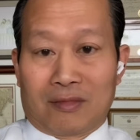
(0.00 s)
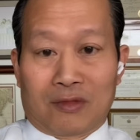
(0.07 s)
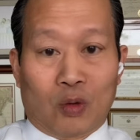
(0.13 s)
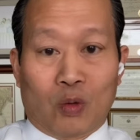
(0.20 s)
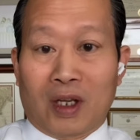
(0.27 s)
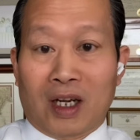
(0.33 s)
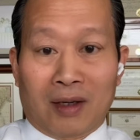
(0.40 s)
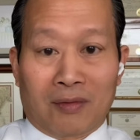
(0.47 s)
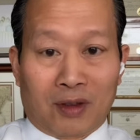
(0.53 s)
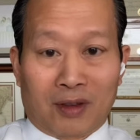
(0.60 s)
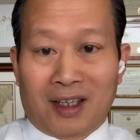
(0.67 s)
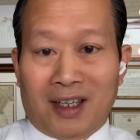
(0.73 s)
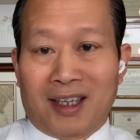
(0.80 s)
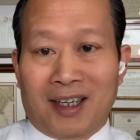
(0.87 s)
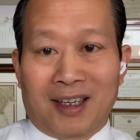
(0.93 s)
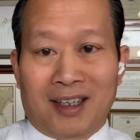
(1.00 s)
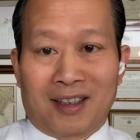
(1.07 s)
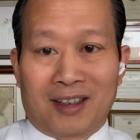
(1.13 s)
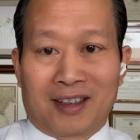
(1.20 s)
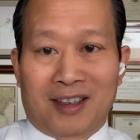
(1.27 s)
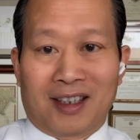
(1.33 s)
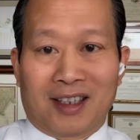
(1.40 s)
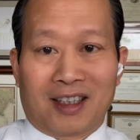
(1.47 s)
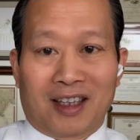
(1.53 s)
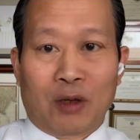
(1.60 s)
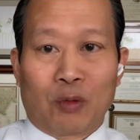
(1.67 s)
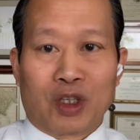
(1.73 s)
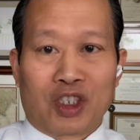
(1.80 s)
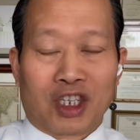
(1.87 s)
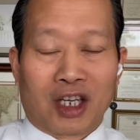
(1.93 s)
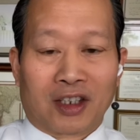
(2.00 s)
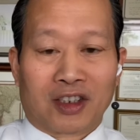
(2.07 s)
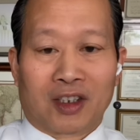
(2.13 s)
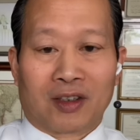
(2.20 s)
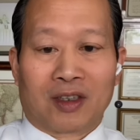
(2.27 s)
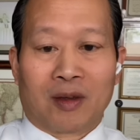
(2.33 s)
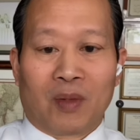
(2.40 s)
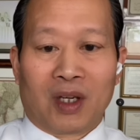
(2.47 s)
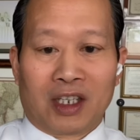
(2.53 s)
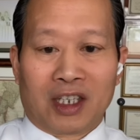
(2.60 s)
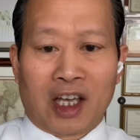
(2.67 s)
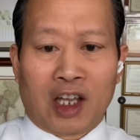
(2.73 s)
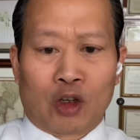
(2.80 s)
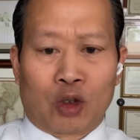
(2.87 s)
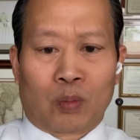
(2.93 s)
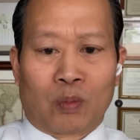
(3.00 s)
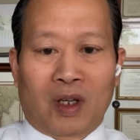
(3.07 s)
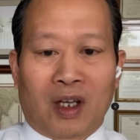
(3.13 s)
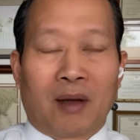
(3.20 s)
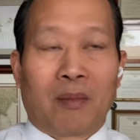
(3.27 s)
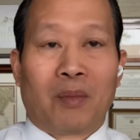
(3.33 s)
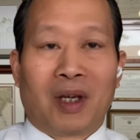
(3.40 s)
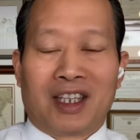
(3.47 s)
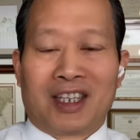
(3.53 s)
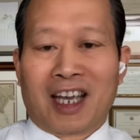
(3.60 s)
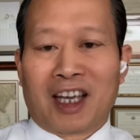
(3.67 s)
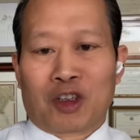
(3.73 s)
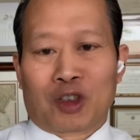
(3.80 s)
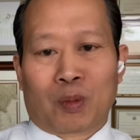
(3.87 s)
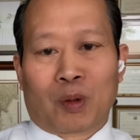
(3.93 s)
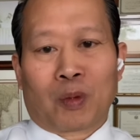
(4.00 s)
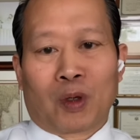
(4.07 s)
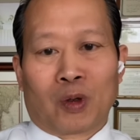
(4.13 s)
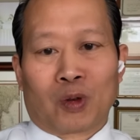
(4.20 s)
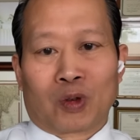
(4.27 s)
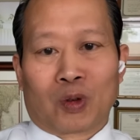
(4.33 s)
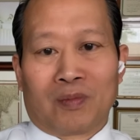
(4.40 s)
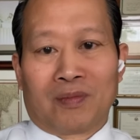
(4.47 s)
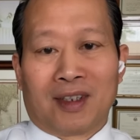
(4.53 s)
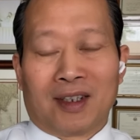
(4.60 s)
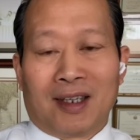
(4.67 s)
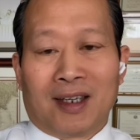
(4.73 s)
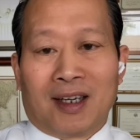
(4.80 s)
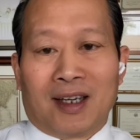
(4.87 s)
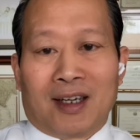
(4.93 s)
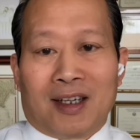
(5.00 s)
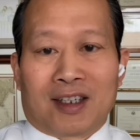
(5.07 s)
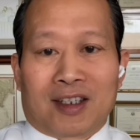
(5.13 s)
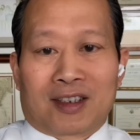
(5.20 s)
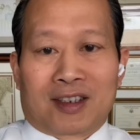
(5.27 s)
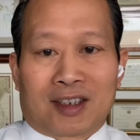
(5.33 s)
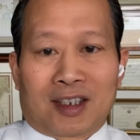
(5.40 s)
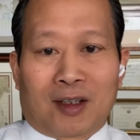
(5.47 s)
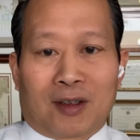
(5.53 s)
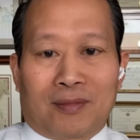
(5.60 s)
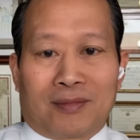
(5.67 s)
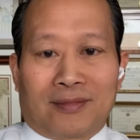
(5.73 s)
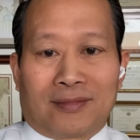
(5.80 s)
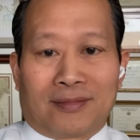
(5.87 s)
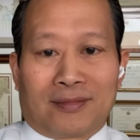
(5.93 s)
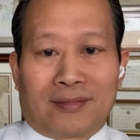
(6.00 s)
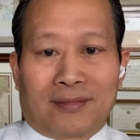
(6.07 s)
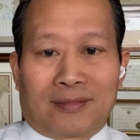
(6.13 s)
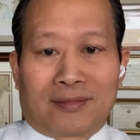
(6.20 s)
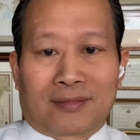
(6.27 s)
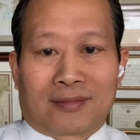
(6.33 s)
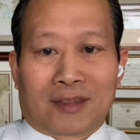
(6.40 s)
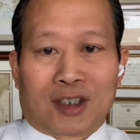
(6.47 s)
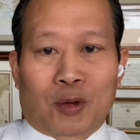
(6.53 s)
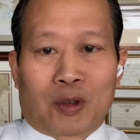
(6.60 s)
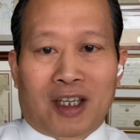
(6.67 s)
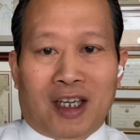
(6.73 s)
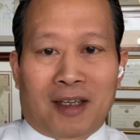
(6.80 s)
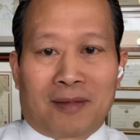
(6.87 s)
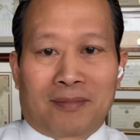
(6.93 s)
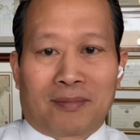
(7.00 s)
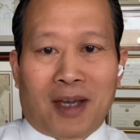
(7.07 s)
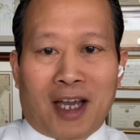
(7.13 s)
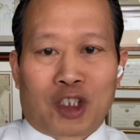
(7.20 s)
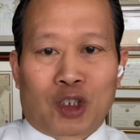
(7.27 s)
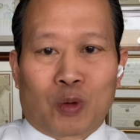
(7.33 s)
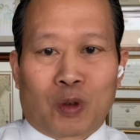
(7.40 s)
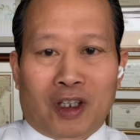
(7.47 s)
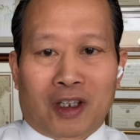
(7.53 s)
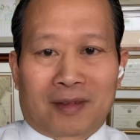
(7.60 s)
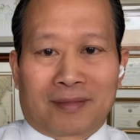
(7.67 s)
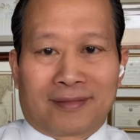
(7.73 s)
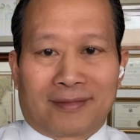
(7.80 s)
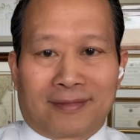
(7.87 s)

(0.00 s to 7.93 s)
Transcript: whatever, and they rejected the mediator's proposal. So, okay, back to work.